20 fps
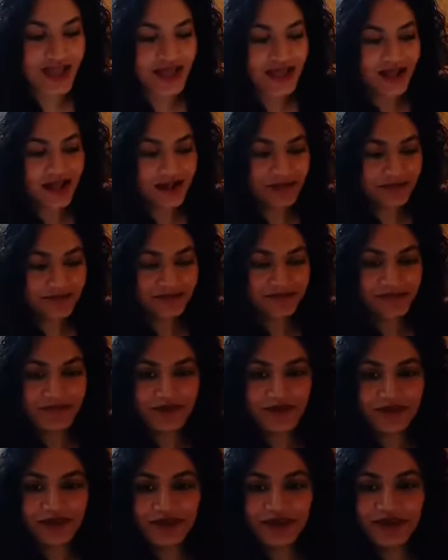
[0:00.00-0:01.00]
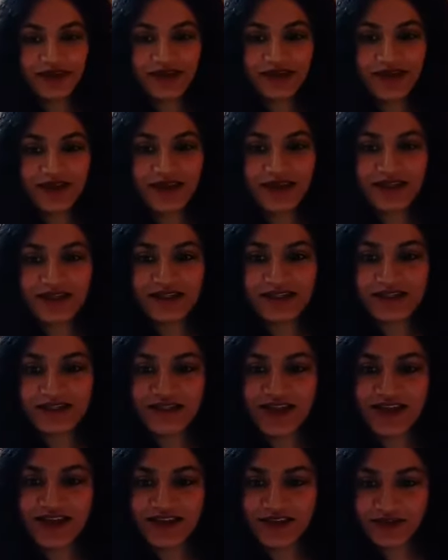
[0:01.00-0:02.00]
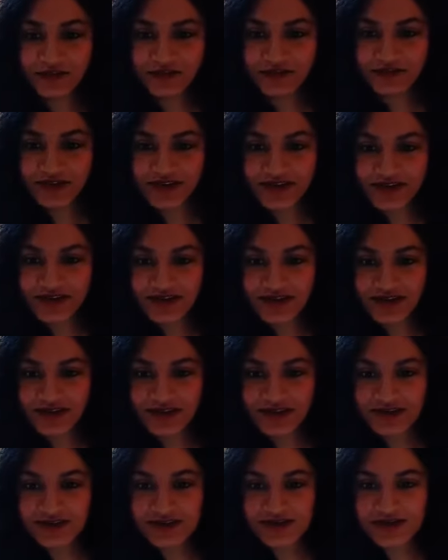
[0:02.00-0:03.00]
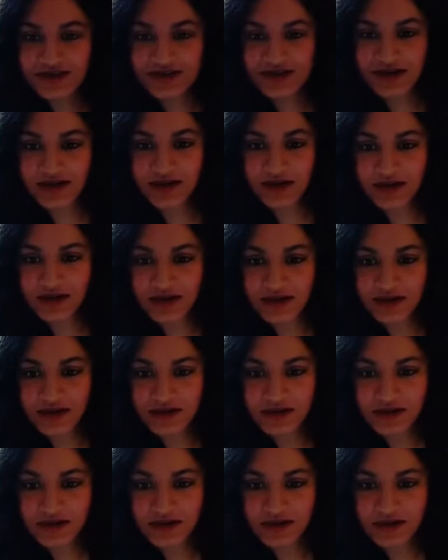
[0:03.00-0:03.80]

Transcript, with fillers: Um, okay, and thank you, Vika. Uh,